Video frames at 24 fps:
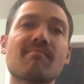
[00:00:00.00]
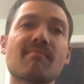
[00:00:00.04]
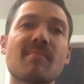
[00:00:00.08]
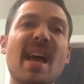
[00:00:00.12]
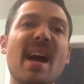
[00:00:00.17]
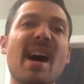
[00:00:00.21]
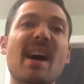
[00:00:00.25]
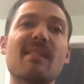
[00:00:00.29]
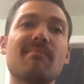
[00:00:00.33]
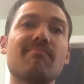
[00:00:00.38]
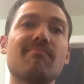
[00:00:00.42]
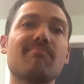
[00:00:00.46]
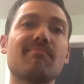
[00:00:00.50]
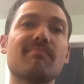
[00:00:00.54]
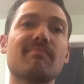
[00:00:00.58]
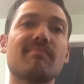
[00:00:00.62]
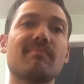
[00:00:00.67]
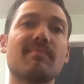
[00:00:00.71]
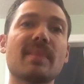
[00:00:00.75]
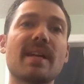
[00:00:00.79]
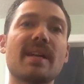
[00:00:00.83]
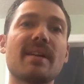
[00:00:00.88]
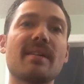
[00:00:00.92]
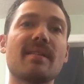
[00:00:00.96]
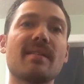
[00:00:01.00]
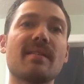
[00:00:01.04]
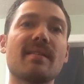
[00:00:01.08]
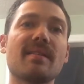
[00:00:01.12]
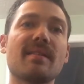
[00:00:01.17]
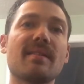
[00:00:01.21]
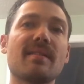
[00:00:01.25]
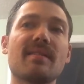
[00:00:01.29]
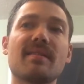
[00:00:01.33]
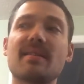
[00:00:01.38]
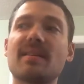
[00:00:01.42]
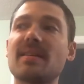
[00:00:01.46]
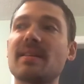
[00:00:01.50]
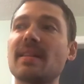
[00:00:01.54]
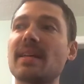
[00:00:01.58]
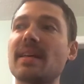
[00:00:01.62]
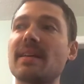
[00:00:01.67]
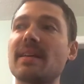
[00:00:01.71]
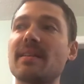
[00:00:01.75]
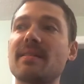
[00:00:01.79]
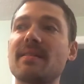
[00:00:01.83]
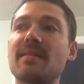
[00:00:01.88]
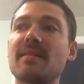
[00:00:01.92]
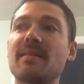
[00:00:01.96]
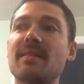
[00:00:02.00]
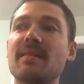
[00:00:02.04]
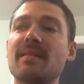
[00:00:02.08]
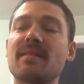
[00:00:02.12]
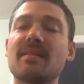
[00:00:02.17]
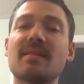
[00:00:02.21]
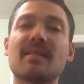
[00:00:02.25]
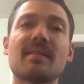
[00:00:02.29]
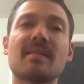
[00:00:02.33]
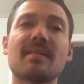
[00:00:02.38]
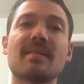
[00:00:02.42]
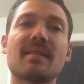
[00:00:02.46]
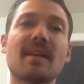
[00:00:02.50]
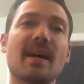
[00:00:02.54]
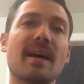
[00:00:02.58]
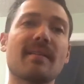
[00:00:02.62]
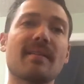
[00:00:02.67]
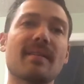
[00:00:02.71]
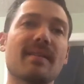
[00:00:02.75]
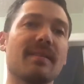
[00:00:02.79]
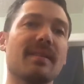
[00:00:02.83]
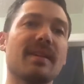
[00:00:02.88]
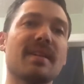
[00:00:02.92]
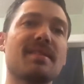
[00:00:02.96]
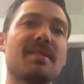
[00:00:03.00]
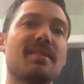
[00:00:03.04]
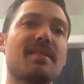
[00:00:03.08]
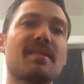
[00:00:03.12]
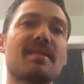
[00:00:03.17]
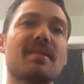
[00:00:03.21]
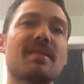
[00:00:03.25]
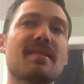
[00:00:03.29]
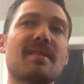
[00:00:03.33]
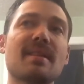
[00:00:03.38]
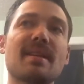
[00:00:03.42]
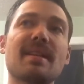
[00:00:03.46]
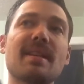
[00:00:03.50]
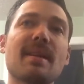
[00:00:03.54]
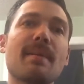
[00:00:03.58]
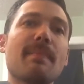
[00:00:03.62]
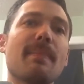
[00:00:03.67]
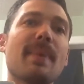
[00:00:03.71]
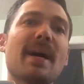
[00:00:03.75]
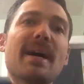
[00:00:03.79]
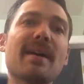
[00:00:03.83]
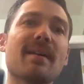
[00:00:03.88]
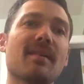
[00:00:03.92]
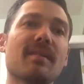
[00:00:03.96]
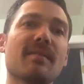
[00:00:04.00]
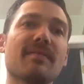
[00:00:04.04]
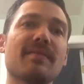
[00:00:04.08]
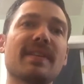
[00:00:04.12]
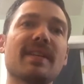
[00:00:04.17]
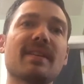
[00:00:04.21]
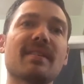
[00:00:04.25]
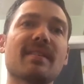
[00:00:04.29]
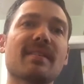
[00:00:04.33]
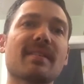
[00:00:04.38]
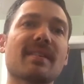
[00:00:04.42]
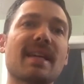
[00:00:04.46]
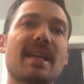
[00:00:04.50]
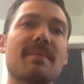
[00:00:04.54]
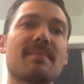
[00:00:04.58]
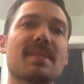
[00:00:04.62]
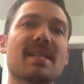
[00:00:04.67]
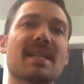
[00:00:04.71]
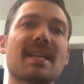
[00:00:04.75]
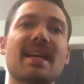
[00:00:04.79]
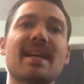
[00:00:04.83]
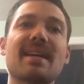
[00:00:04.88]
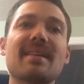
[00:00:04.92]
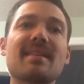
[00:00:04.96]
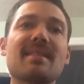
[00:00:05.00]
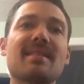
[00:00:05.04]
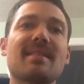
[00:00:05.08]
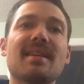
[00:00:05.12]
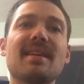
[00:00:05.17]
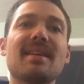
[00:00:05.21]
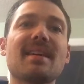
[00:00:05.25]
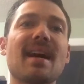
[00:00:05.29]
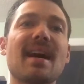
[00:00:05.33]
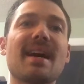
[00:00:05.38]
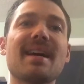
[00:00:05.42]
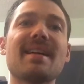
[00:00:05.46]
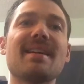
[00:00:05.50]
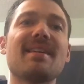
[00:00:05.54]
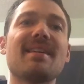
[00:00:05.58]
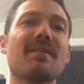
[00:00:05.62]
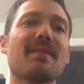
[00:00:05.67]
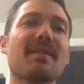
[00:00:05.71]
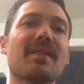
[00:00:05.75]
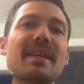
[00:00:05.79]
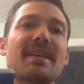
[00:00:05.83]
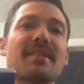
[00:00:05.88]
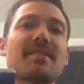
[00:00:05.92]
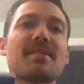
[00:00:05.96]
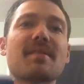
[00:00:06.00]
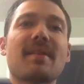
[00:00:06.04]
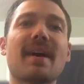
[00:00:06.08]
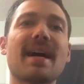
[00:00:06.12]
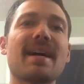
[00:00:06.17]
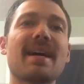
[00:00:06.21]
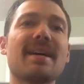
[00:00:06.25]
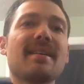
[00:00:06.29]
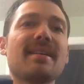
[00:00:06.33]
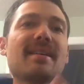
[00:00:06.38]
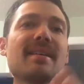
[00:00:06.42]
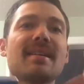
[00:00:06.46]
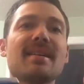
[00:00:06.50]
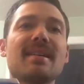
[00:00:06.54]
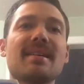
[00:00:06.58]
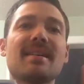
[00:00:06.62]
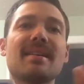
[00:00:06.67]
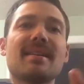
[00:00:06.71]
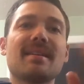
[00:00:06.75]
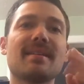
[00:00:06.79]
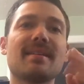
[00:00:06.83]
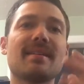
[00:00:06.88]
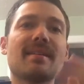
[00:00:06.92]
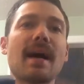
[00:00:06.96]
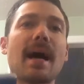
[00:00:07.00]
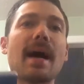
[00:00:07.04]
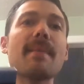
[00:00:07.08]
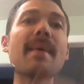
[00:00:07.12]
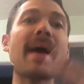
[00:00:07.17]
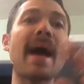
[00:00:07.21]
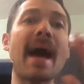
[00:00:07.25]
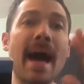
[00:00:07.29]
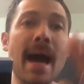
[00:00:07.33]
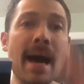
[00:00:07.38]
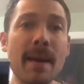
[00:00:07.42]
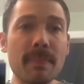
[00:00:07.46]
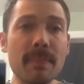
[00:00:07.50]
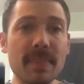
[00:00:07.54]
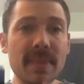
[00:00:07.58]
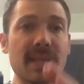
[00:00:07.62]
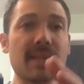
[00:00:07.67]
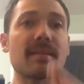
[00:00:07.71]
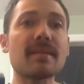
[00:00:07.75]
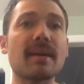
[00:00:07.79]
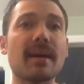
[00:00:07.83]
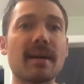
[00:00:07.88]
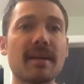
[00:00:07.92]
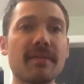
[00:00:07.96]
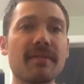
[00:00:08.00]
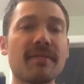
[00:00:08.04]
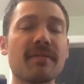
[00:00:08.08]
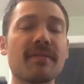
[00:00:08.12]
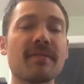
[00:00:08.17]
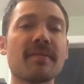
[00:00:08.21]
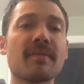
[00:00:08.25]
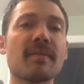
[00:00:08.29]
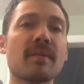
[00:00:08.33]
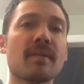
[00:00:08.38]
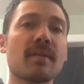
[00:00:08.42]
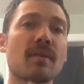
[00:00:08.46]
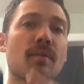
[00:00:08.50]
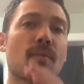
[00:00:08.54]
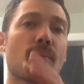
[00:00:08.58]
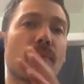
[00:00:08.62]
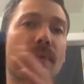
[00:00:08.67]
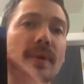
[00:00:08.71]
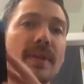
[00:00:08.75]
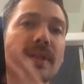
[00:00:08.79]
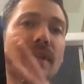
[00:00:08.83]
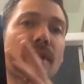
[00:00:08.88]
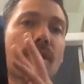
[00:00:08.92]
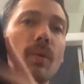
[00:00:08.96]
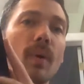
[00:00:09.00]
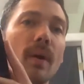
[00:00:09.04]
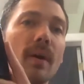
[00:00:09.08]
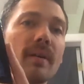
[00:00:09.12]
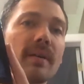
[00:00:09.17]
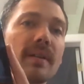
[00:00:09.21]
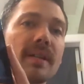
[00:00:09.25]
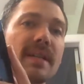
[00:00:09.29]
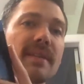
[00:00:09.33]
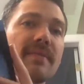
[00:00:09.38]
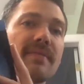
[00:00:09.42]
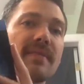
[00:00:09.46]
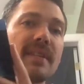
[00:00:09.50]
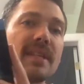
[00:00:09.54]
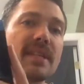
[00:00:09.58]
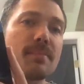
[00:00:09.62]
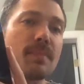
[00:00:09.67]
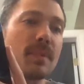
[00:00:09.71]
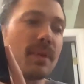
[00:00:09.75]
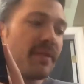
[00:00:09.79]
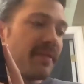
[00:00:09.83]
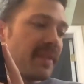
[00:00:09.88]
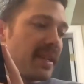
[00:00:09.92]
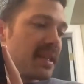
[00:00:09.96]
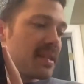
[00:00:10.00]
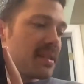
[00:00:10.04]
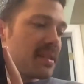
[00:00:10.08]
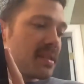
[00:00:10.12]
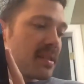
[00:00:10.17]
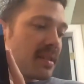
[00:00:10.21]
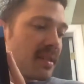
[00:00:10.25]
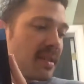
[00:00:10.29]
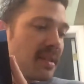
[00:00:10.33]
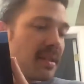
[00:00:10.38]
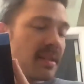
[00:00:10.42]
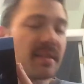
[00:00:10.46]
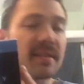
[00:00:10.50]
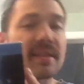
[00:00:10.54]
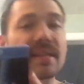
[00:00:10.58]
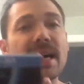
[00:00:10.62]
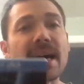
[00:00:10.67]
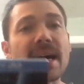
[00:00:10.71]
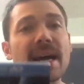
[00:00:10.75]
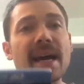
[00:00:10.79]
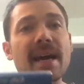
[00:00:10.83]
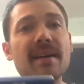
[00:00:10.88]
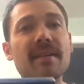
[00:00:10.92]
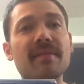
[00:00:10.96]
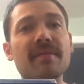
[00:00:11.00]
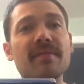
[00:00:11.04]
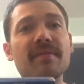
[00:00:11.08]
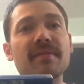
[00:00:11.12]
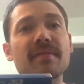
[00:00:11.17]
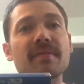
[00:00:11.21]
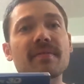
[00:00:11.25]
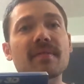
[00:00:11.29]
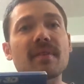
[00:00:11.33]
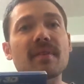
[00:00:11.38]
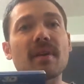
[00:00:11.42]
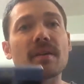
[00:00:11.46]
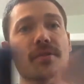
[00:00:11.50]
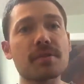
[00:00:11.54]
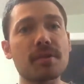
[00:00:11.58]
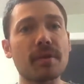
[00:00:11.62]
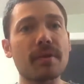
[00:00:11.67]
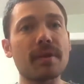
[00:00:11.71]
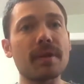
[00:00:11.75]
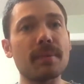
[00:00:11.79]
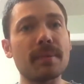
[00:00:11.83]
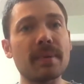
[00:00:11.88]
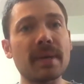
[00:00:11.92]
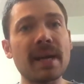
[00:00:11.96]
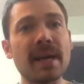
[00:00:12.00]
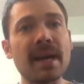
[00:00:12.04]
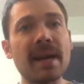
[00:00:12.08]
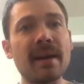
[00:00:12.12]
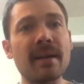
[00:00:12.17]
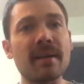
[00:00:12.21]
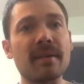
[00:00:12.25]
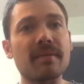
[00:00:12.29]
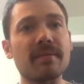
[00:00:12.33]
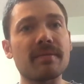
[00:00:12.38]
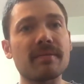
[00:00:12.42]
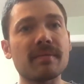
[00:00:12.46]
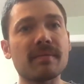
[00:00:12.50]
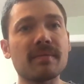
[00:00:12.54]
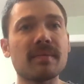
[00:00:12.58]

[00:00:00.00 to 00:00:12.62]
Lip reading: Yeah, and then I don't know. It's just, and then buy all VR games again. I don't think so. I'm happy enough with the quality of these movies that I have. I'll show you what I have.